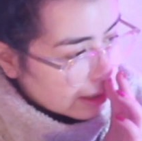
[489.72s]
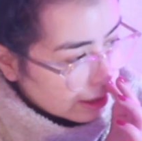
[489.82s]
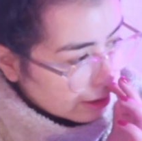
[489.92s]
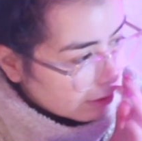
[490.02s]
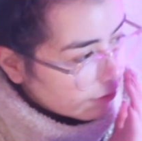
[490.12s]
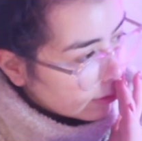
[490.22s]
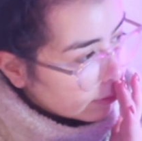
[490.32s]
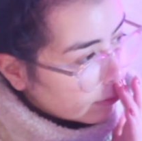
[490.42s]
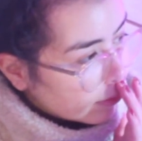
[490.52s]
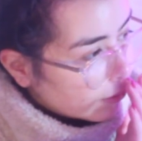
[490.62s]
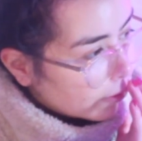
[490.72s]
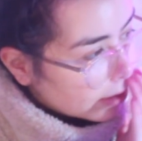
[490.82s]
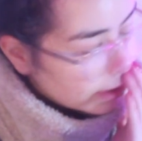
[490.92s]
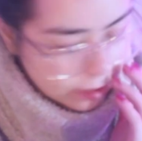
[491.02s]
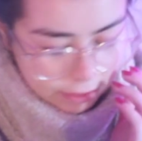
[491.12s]
like go for a little
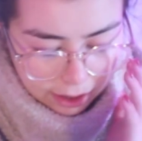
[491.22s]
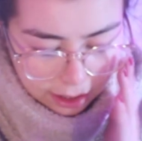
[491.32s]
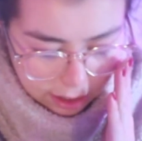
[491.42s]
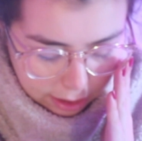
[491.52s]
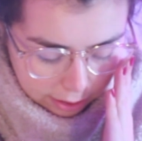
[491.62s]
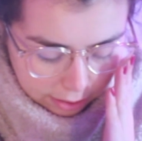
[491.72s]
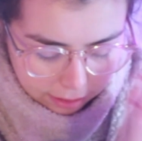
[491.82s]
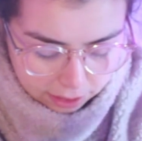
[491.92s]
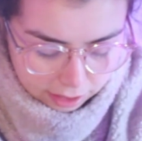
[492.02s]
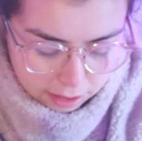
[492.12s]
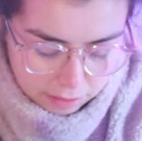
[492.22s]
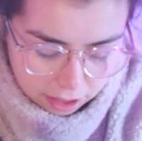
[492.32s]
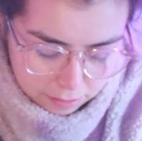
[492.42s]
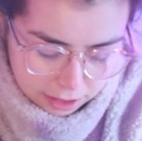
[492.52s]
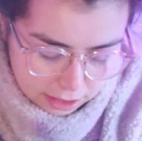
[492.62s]
walk and try and like
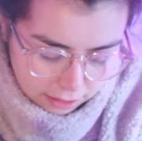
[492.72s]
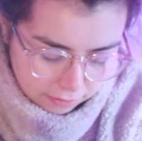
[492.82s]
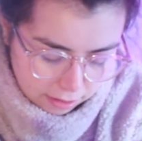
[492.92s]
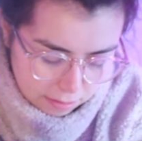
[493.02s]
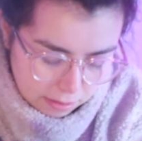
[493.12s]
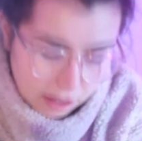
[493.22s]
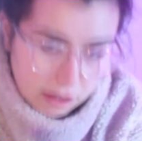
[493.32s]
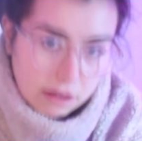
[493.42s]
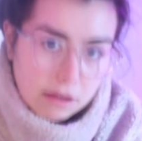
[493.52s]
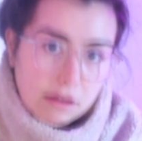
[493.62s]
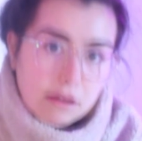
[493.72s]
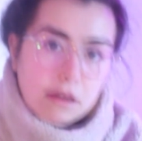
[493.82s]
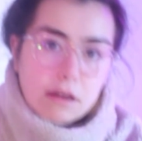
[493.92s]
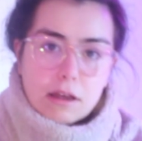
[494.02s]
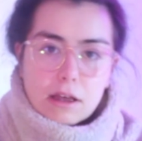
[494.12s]
pick myself up, but
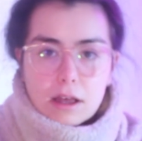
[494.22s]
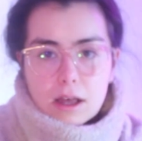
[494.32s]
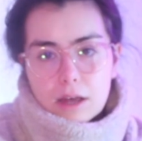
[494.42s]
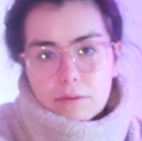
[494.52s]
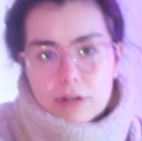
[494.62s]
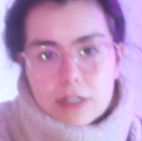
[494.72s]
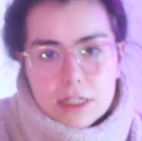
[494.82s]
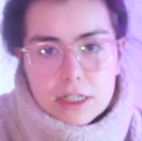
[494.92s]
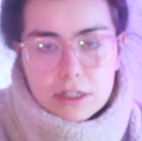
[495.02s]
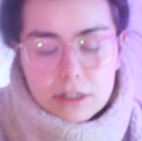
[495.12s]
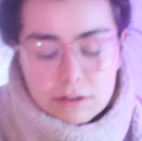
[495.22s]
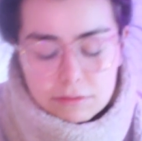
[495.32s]
I wanted to